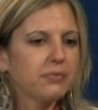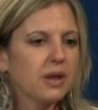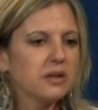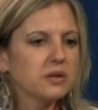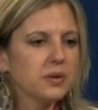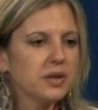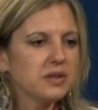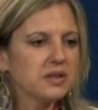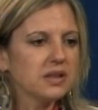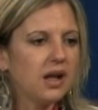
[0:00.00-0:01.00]
So
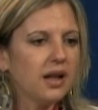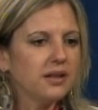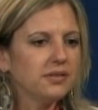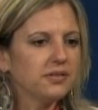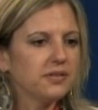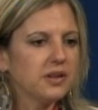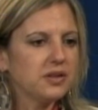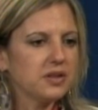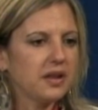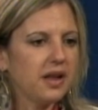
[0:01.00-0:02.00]
there's a lot
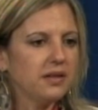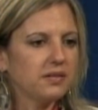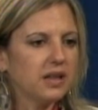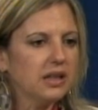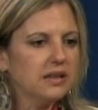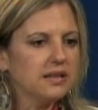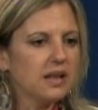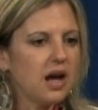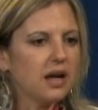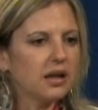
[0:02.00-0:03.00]
of kids
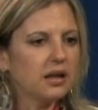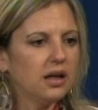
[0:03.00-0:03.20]
that